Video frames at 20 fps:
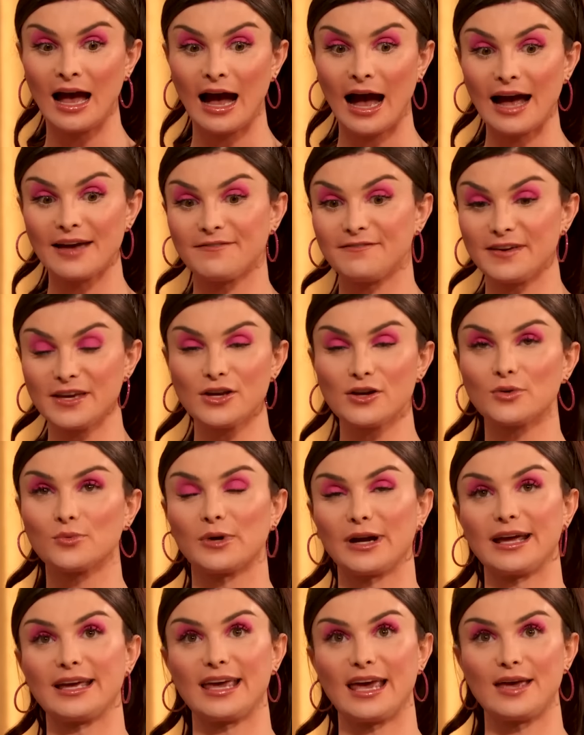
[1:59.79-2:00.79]
I figured
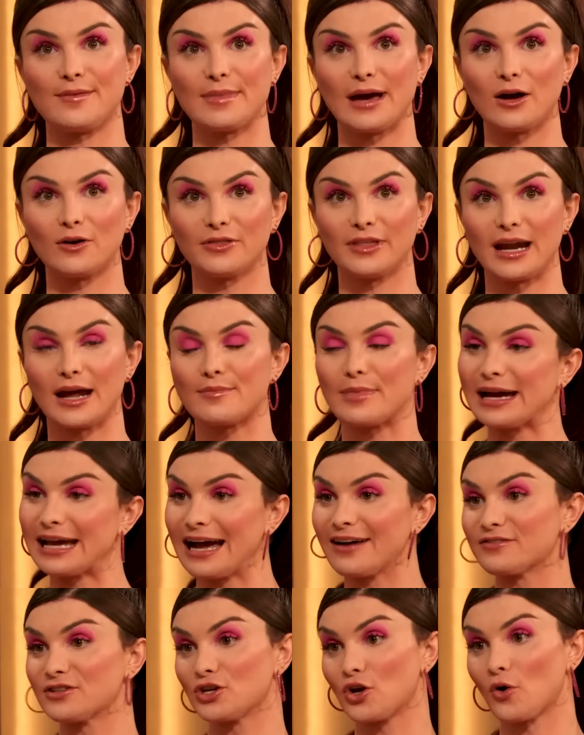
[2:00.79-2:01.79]
when I came out that I might
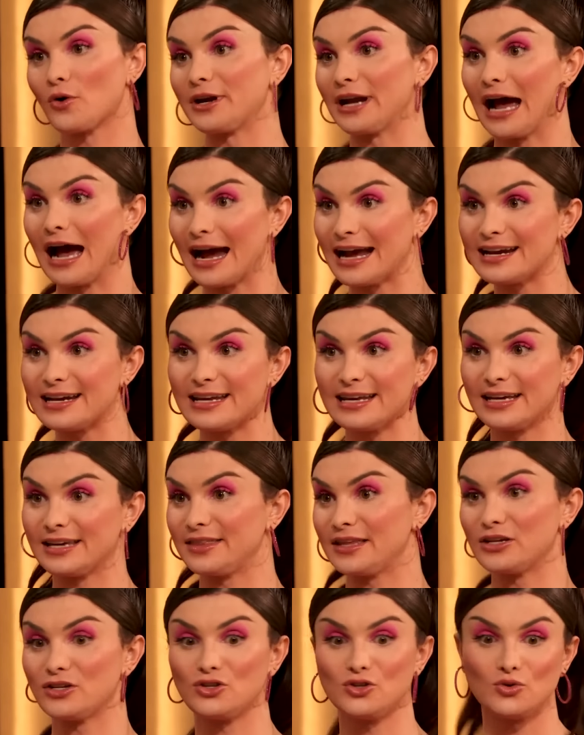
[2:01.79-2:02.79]
have to go into hiding
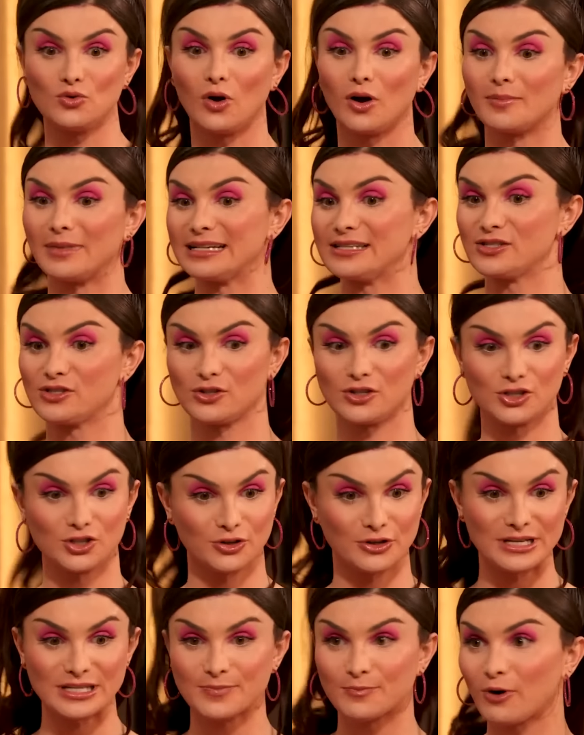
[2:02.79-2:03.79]
and then do all my
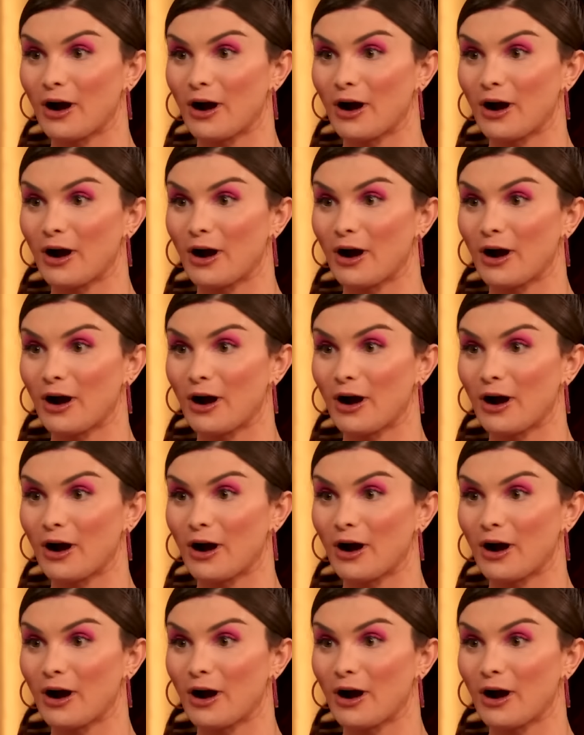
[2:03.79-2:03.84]
surgeries